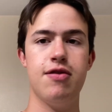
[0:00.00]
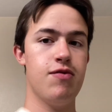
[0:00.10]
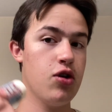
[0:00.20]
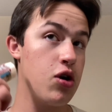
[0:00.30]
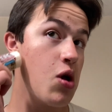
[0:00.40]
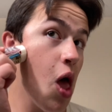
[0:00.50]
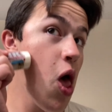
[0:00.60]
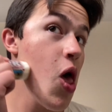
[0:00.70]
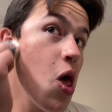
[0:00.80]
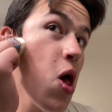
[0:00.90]
Very
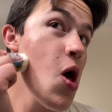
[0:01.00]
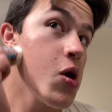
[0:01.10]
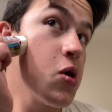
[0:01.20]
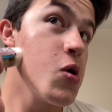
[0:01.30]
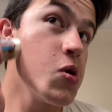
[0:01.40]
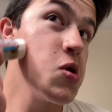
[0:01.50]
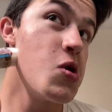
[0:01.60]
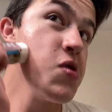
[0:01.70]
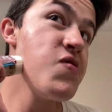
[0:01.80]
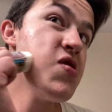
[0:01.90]
good deal
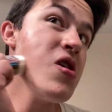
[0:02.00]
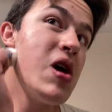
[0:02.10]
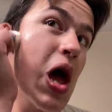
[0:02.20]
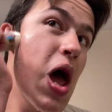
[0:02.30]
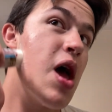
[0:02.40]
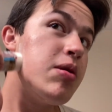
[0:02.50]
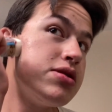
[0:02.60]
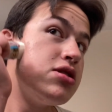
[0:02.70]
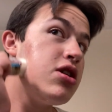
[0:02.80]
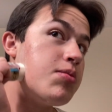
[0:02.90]
doing
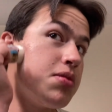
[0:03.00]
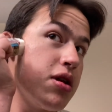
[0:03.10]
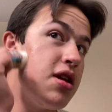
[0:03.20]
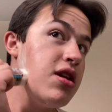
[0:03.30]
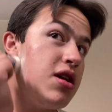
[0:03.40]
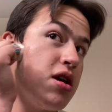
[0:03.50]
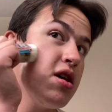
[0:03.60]
MSRP,